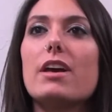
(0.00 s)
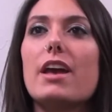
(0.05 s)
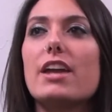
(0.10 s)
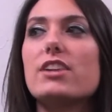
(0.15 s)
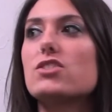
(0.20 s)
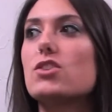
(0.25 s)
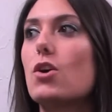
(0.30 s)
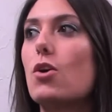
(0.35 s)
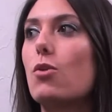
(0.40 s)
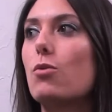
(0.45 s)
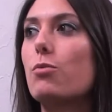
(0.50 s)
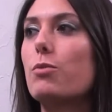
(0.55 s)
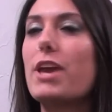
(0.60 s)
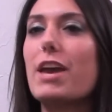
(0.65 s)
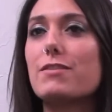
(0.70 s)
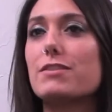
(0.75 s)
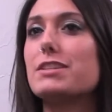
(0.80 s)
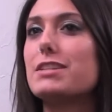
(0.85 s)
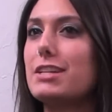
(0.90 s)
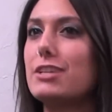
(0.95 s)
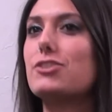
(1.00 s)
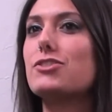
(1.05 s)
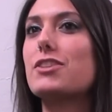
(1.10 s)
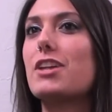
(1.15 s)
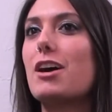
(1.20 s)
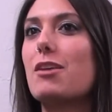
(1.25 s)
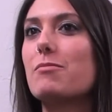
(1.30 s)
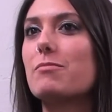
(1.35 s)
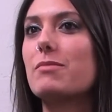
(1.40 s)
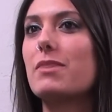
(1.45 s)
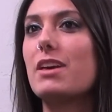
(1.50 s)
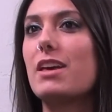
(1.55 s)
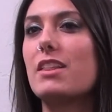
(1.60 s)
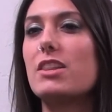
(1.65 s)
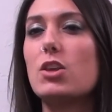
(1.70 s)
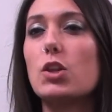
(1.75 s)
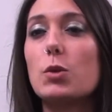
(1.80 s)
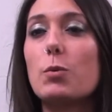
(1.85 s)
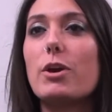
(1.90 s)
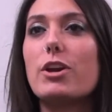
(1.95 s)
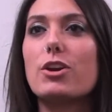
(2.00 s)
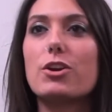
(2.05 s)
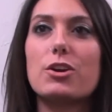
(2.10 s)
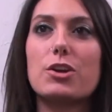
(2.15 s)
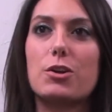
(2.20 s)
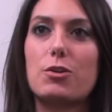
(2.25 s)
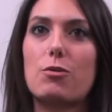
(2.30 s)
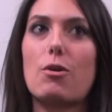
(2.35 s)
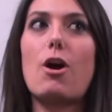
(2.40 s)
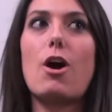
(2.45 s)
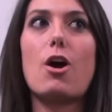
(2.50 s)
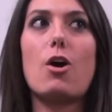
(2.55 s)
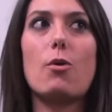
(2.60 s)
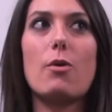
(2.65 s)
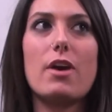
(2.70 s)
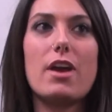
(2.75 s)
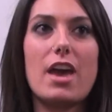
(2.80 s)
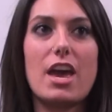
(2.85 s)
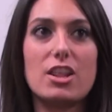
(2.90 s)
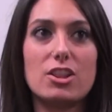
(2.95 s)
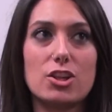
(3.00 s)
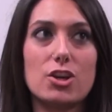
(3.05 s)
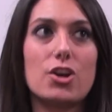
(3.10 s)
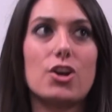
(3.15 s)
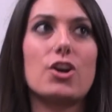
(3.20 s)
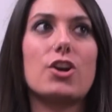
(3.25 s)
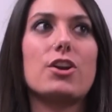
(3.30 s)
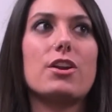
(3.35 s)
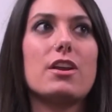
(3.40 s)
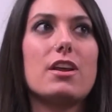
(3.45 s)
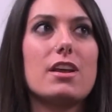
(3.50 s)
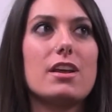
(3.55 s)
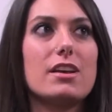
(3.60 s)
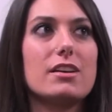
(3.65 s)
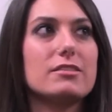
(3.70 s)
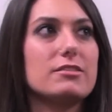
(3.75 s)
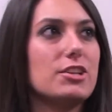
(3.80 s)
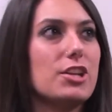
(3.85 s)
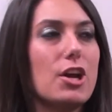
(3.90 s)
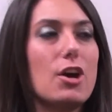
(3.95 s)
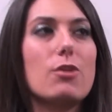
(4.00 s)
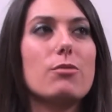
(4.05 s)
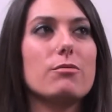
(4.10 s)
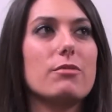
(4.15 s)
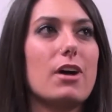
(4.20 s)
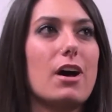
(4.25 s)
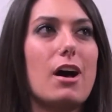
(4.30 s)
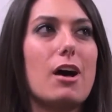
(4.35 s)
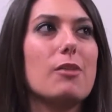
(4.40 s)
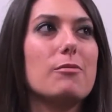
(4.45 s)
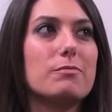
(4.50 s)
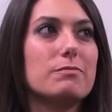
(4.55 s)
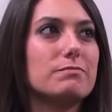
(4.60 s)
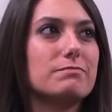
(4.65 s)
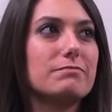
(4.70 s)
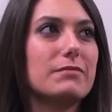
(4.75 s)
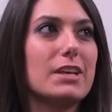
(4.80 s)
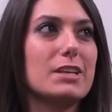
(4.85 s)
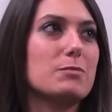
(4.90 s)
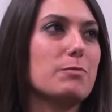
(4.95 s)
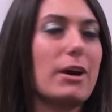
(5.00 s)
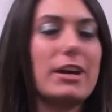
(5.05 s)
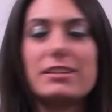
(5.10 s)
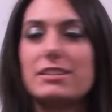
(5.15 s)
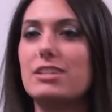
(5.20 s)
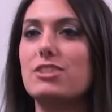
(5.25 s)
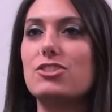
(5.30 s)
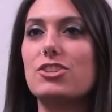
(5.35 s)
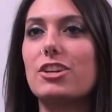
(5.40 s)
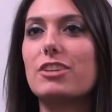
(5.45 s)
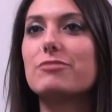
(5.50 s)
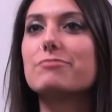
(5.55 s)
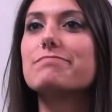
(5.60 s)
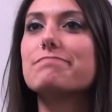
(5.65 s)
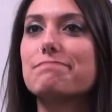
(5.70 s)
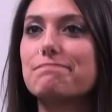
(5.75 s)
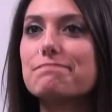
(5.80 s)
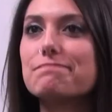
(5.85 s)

And so we have to teach them. And the only way you're gonna grow and learn, you know, is by teaching.